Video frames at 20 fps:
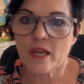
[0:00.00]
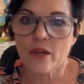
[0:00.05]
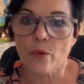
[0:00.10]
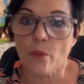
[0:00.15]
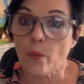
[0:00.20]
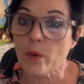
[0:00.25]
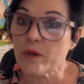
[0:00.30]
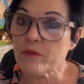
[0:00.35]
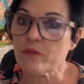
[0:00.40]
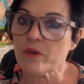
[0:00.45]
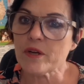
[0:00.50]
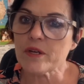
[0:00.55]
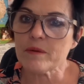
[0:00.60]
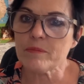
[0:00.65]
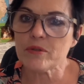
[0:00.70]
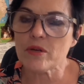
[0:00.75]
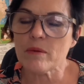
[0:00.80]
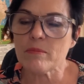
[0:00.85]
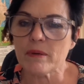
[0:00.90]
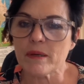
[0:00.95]
we've got a
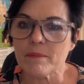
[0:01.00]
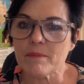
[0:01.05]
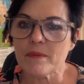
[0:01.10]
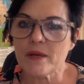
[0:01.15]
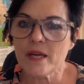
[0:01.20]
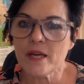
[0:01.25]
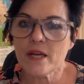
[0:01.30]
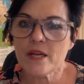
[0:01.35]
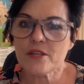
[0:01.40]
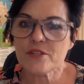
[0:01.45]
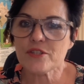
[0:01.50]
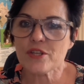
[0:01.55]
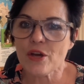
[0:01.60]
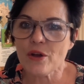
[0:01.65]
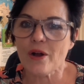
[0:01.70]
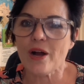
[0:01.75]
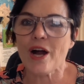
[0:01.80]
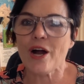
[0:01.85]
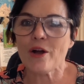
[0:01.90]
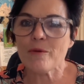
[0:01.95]
problem.
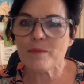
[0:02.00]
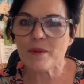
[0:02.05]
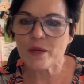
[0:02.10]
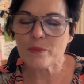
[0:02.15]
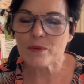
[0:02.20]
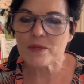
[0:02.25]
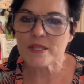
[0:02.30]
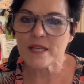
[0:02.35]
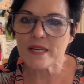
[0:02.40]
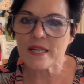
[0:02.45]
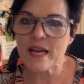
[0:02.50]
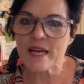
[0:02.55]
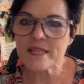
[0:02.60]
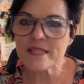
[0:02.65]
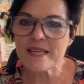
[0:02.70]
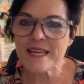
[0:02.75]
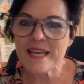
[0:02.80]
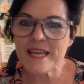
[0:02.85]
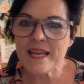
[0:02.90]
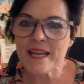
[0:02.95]
So I hope that was
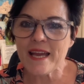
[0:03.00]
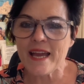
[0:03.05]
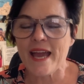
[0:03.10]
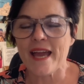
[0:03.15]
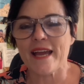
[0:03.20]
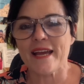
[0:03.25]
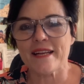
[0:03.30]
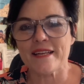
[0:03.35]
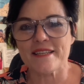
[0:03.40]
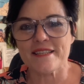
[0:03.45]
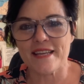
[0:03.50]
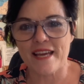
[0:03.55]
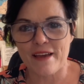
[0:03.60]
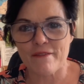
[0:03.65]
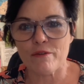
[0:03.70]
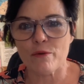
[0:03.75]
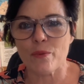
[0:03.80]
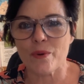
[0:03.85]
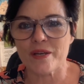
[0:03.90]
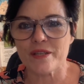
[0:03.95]
enlightening, and
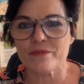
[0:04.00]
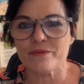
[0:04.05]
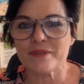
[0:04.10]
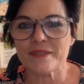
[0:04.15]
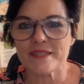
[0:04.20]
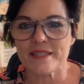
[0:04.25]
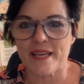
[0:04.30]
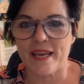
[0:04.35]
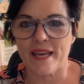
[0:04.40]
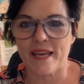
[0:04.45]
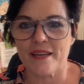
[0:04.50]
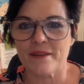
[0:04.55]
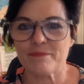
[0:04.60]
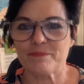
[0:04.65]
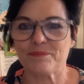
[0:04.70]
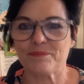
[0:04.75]
have a wonderful day.